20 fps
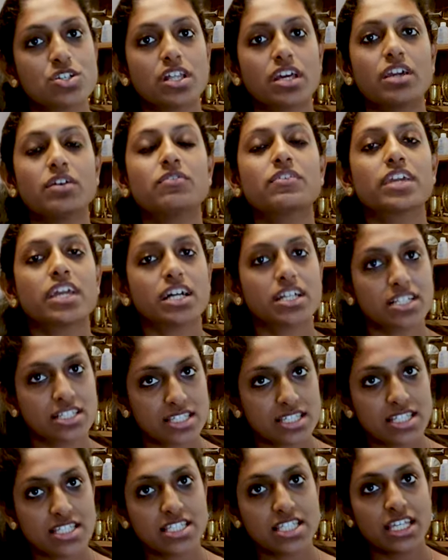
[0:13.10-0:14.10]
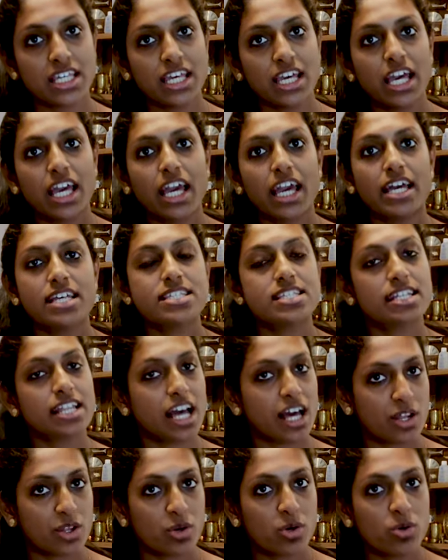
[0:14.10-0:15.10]
today we are discussing a
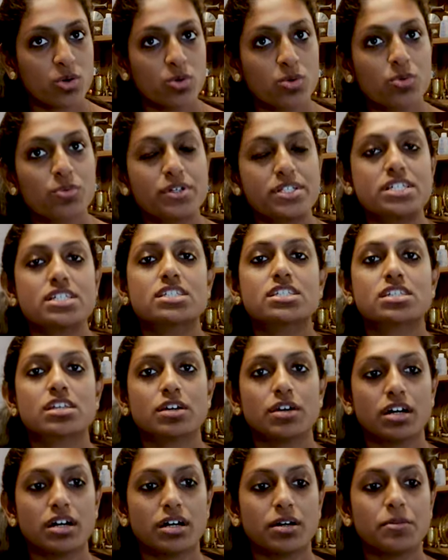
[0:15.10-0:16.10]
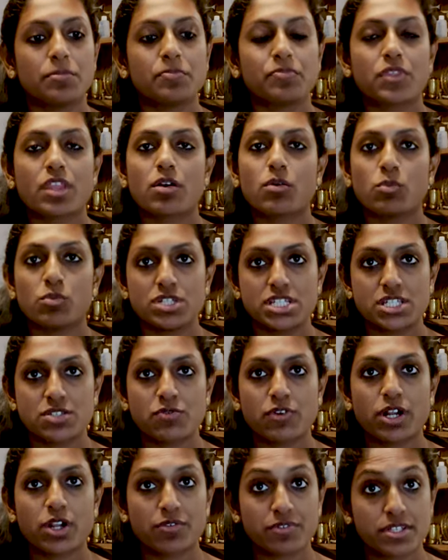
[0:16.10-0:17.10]
scenario which is um, which is
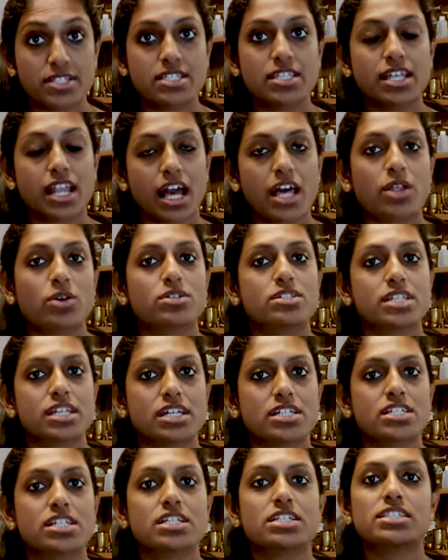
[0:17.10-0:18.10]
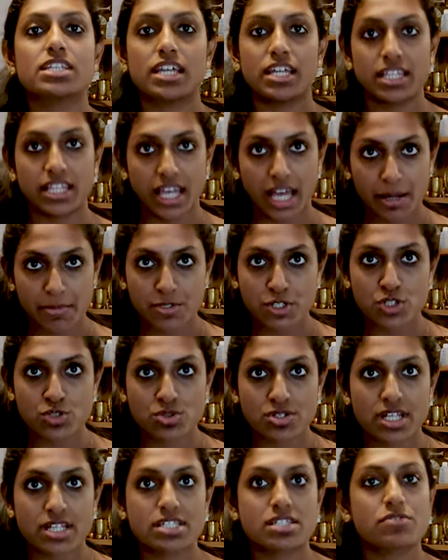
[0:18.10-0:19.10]
one of the scenario stations in the
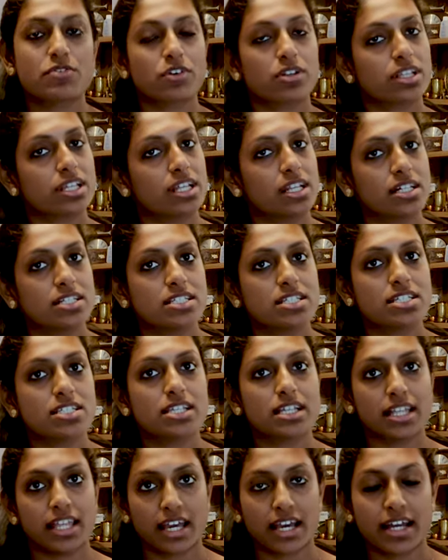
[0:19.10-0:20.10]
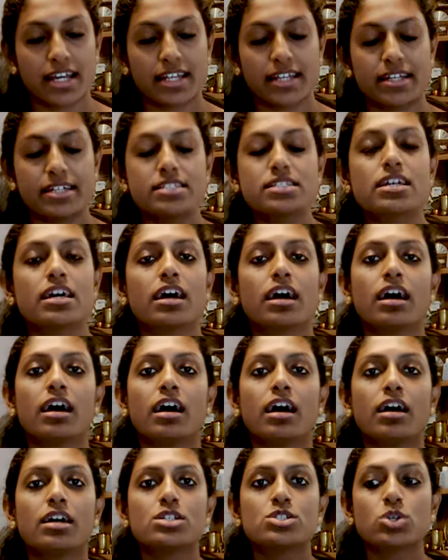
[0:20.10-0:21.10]
aptitude test for the nurses in the Ireland.
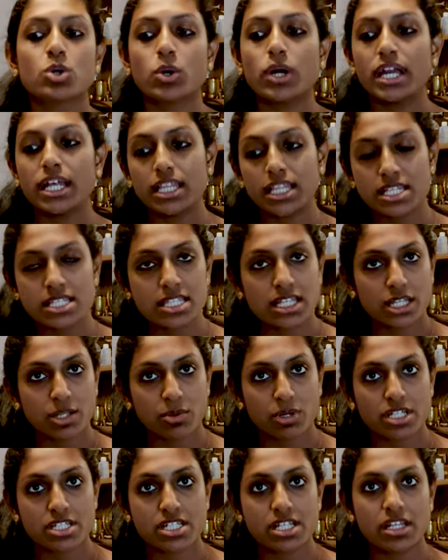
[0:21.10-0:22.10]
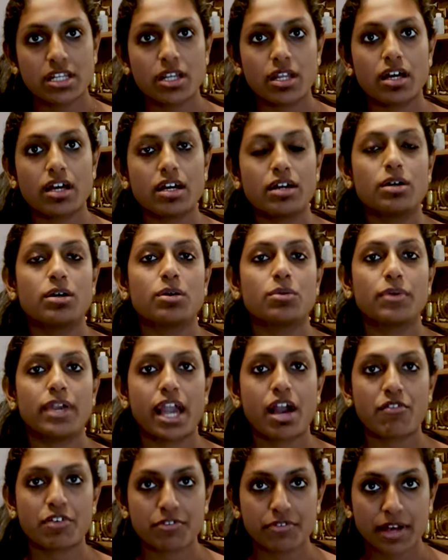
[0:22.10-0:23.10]
So in this situation, uh, we
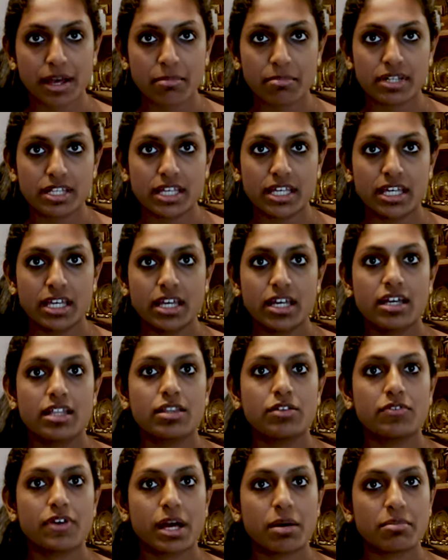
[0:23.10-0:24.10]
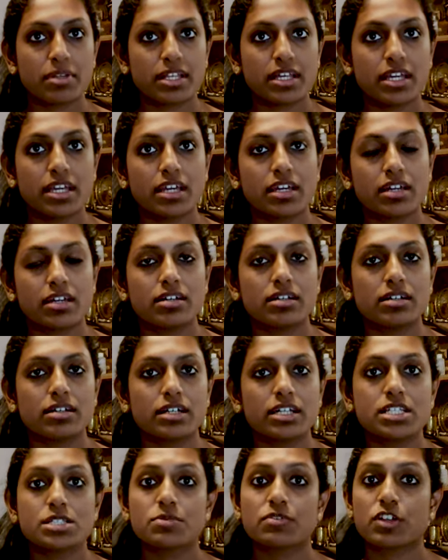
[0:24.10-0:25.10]
have a family. The family
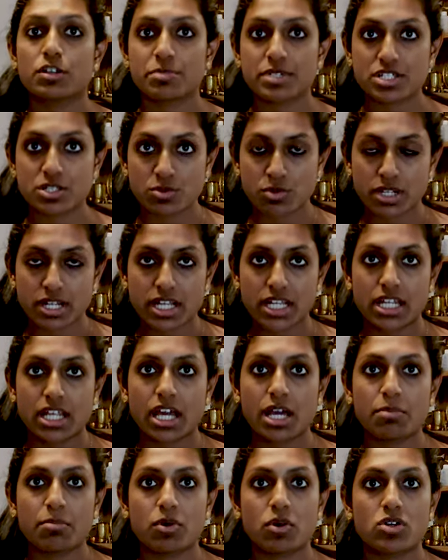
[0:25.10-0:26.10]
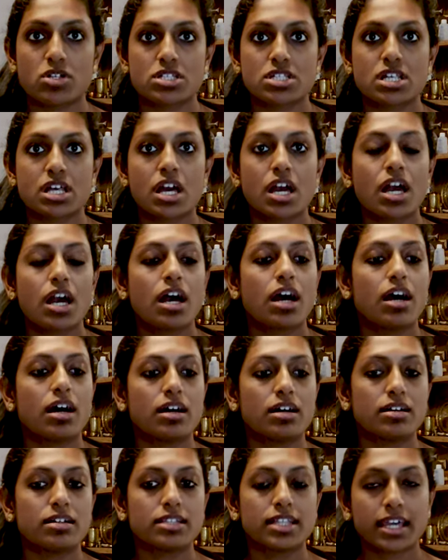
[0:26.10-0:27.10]
uh, is very much worried about
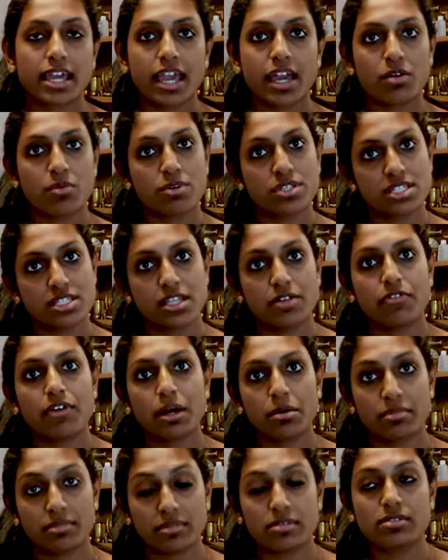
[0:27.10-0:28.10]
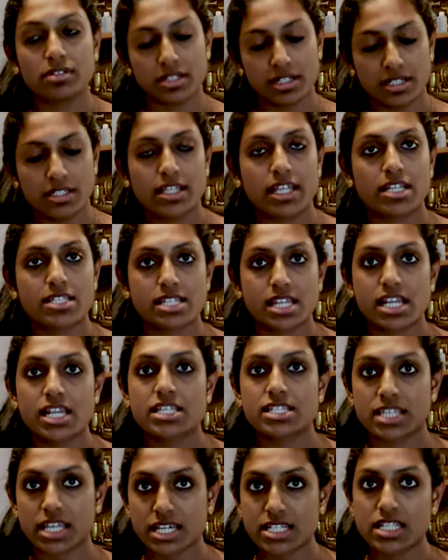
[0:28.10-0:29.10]
uh, the care which the fam the, the resident
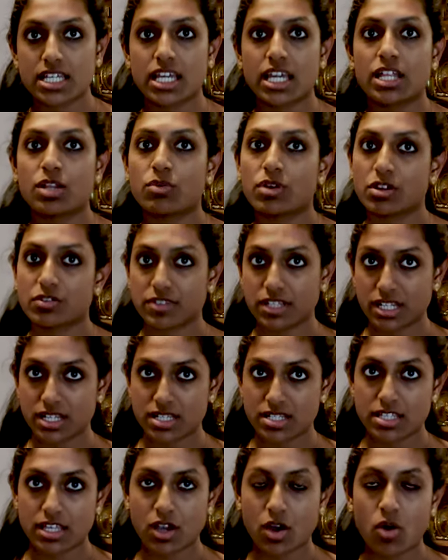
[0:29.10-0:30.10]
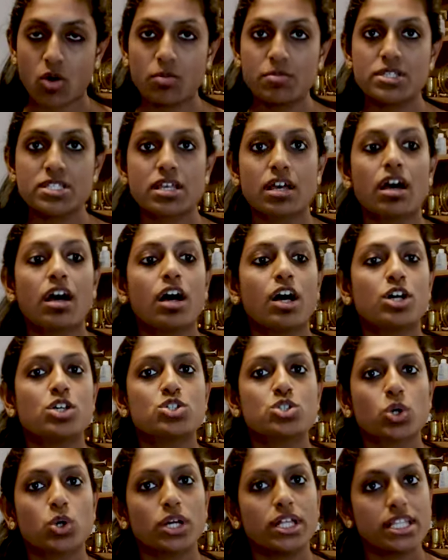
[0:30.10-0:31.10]
is getting in one of the nursing homes.
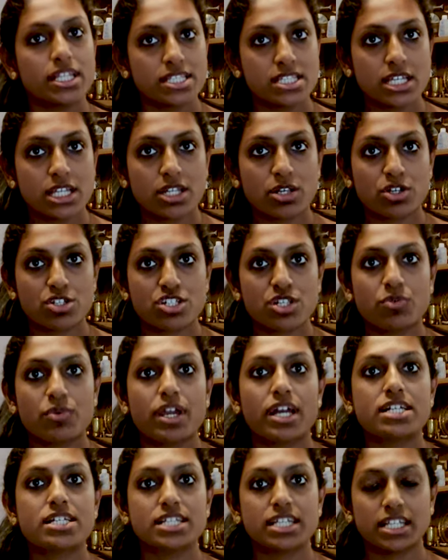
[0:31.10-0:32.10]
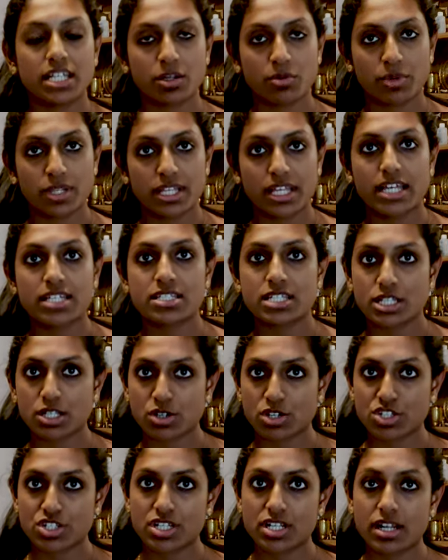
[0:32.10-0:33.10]
So in this situation, we are dealing with a
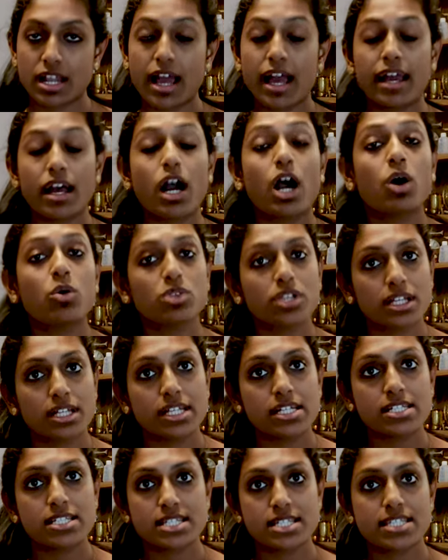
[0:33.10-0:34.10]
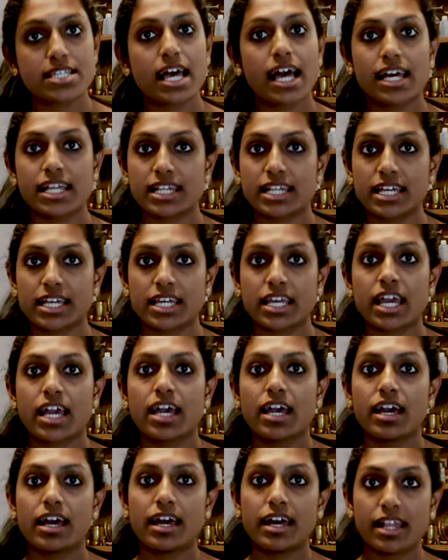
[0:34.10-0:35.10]
situation how the nurse is handling
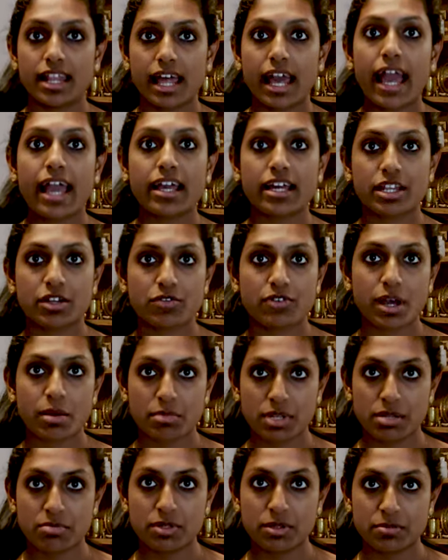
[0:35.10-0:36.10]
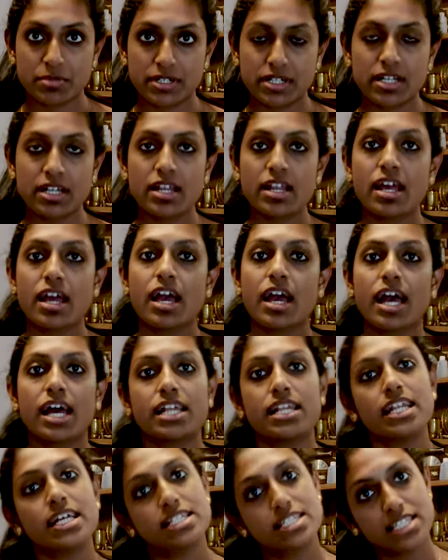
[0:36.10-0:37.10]
an angry family member,
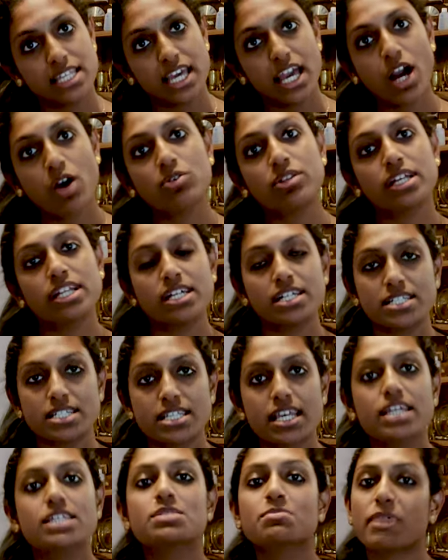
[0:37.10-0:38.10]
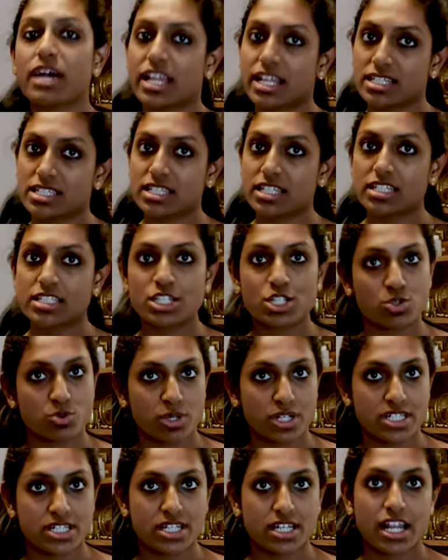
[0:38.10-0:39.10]
and let's see how the nurse is managing the
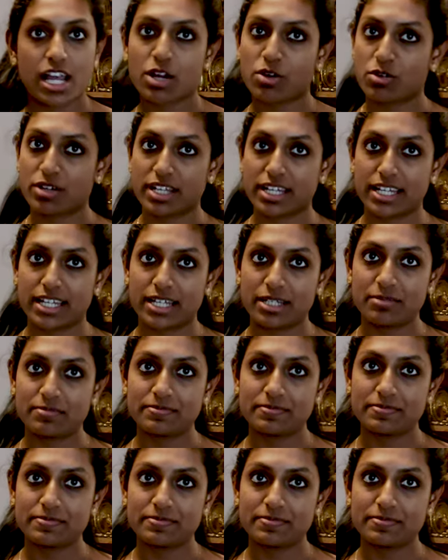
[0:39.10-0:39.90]
situation accordingly.